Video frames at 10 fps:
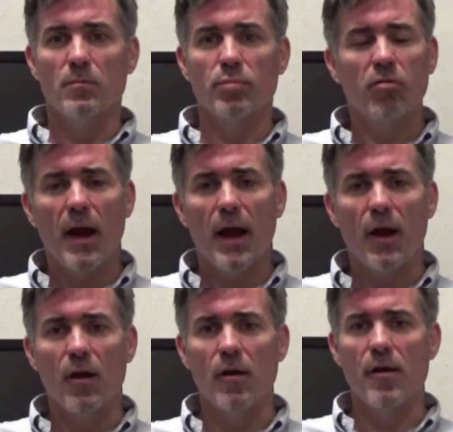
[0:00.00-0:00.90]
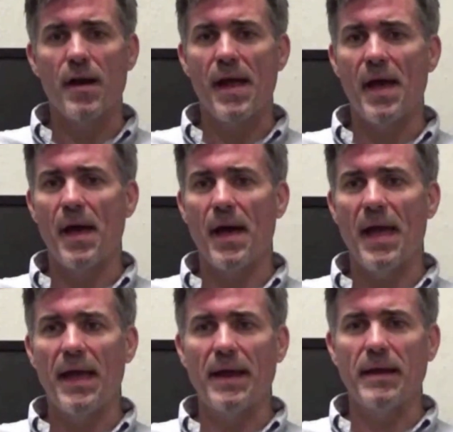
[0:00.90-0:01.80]
prayer,
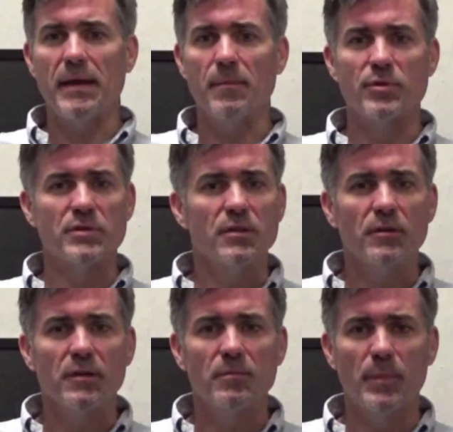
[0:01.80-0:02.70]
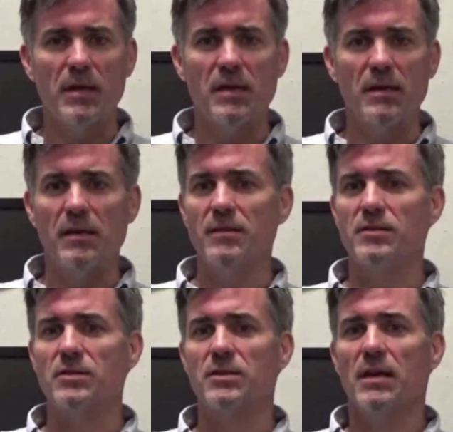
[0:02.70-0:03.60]
a Brazilian
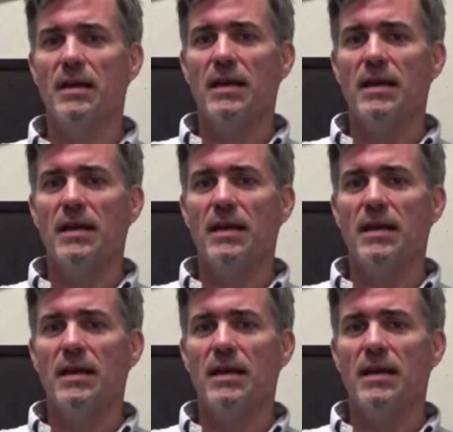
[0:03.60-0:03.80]
piece,